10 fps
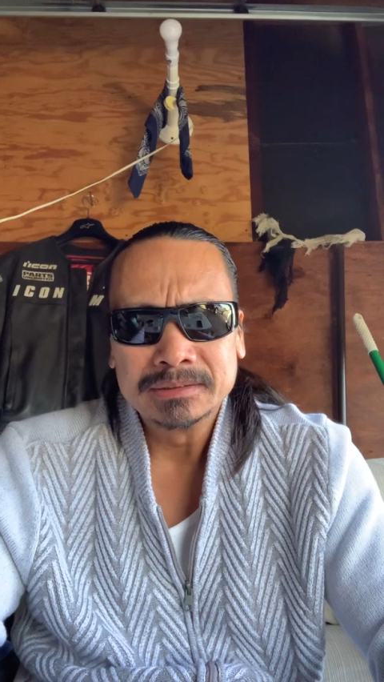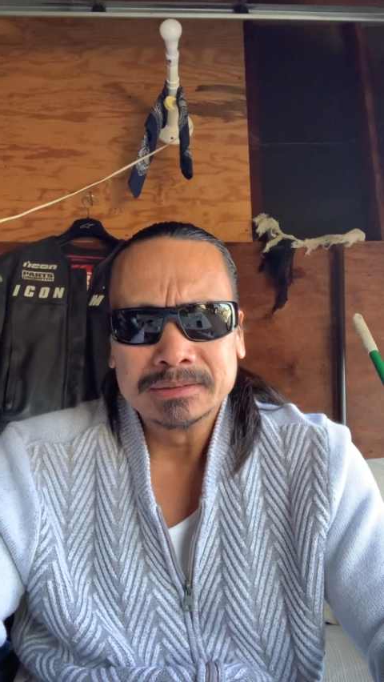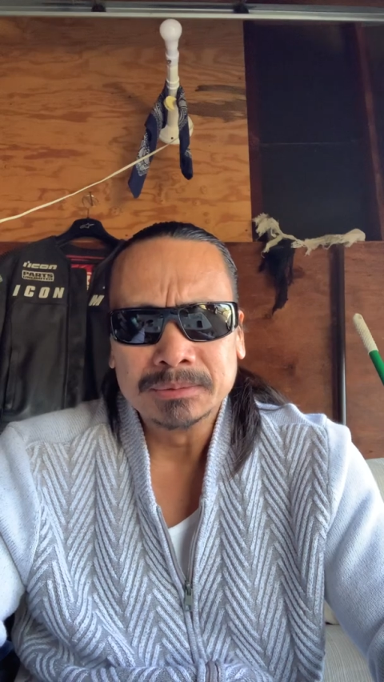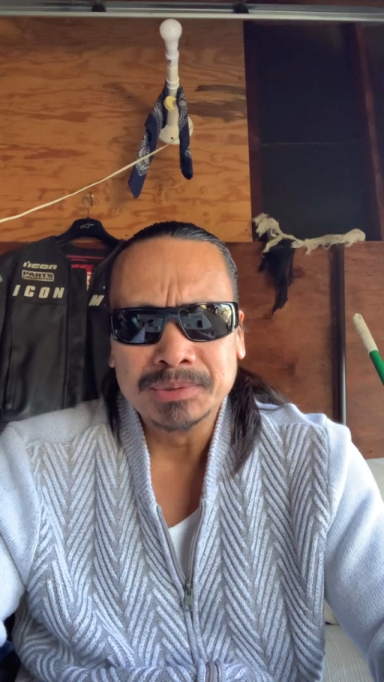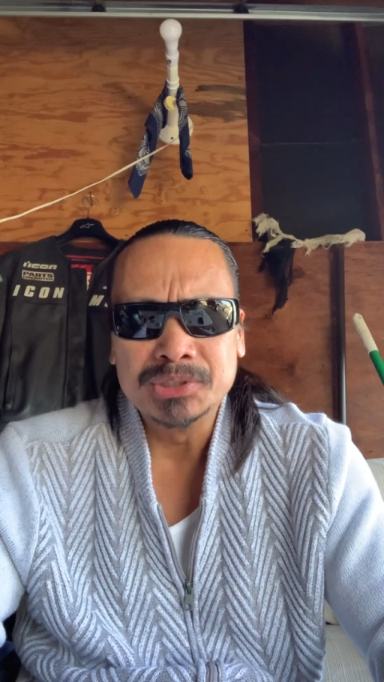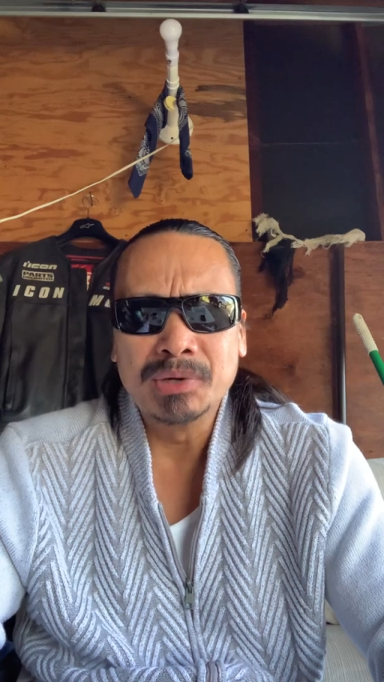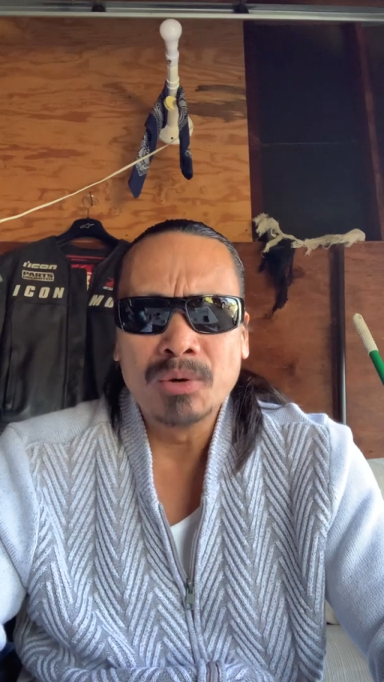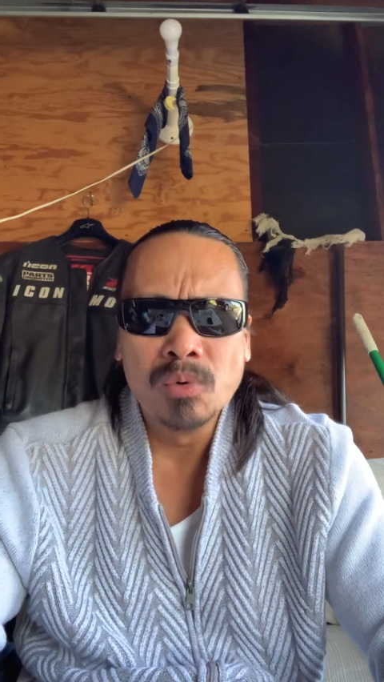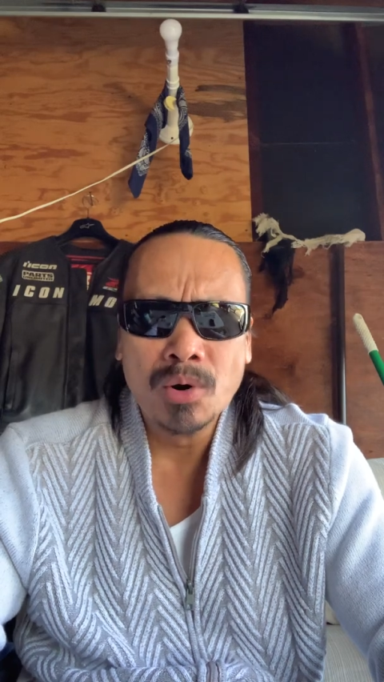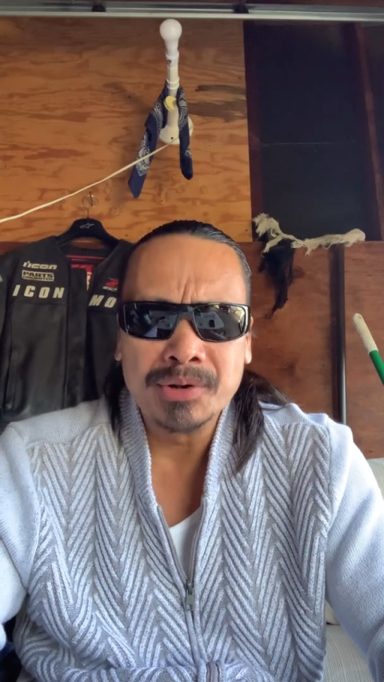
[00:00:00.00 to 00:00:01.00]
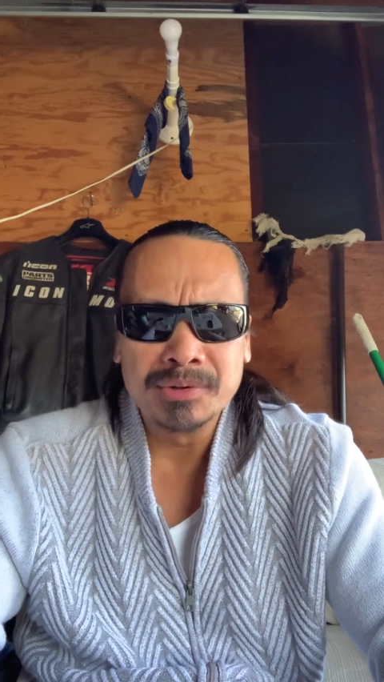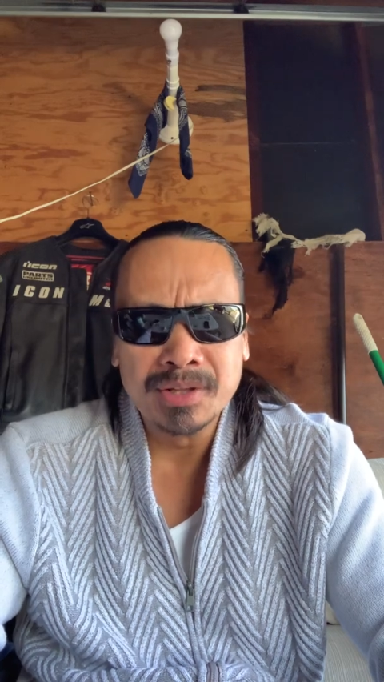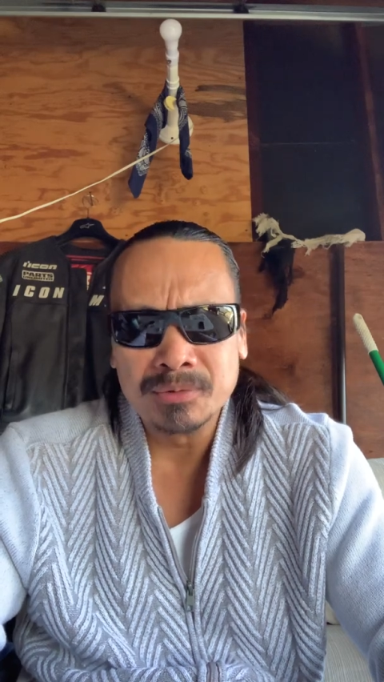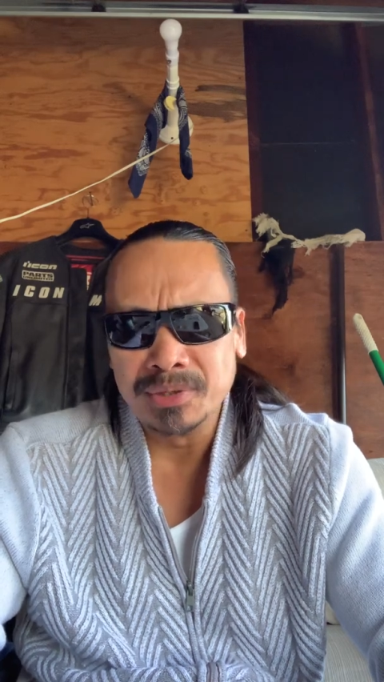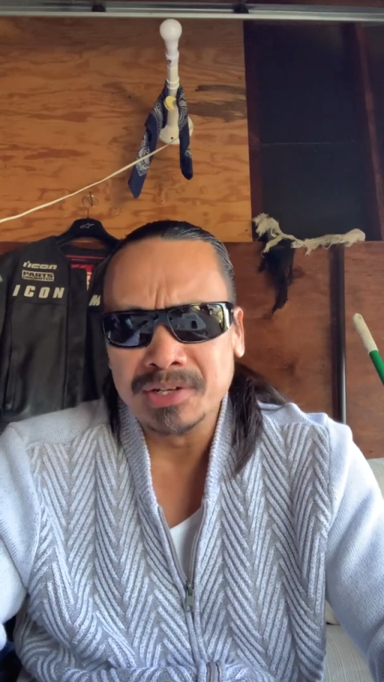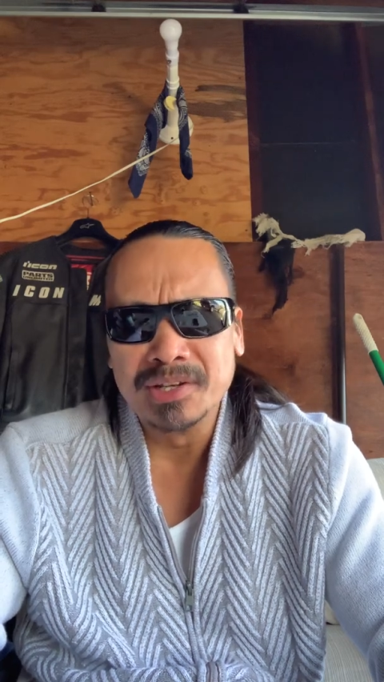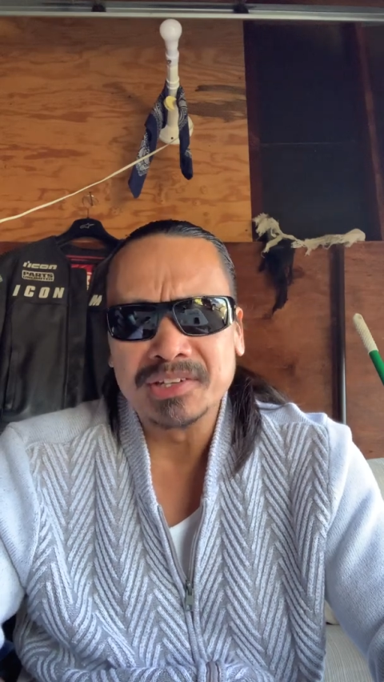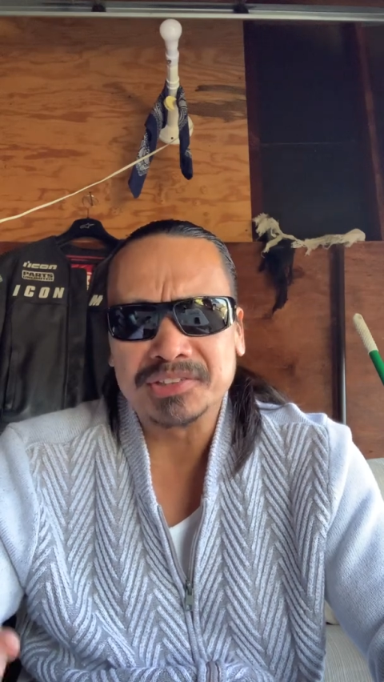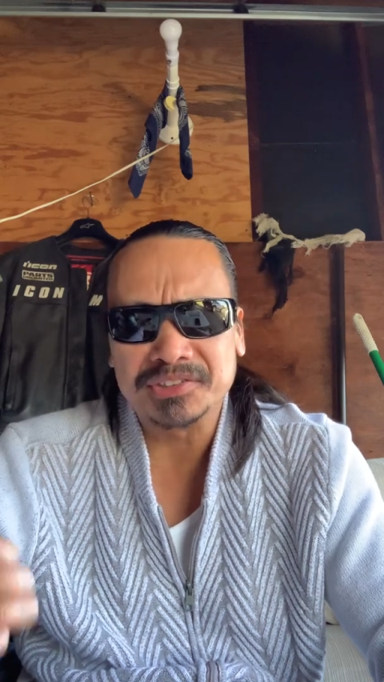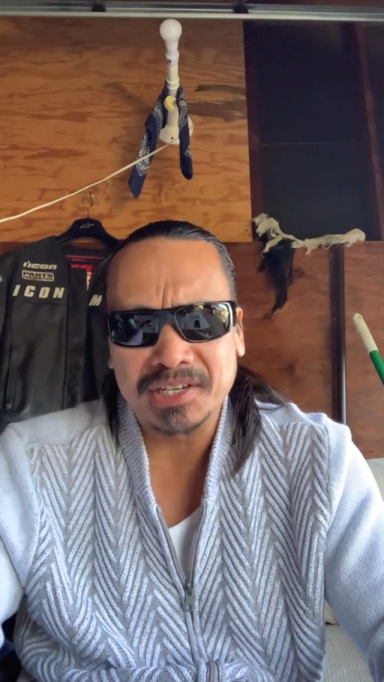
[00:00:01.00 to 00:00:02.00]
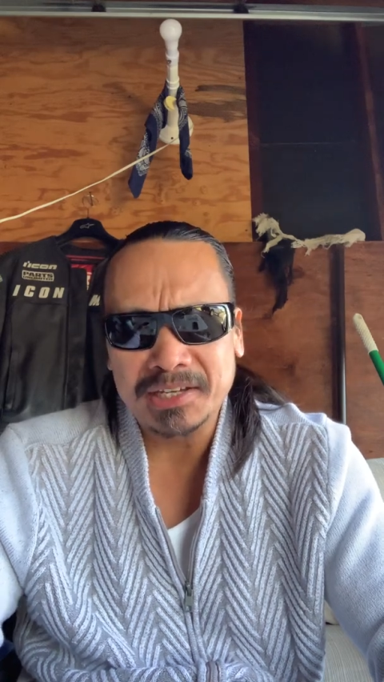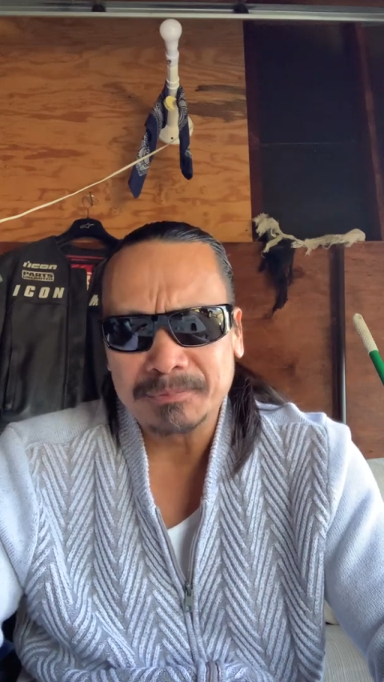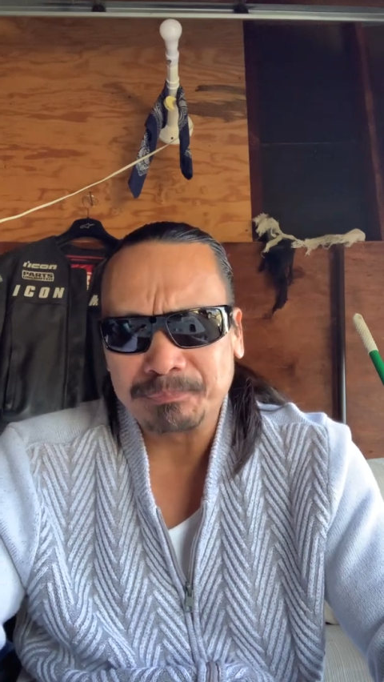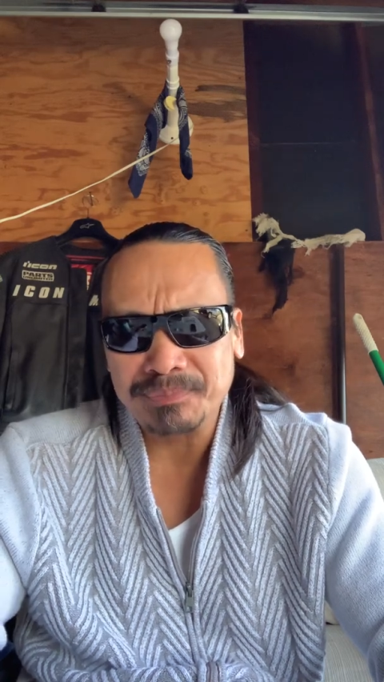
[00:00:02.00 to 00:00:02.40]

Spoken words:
When you at war with another set,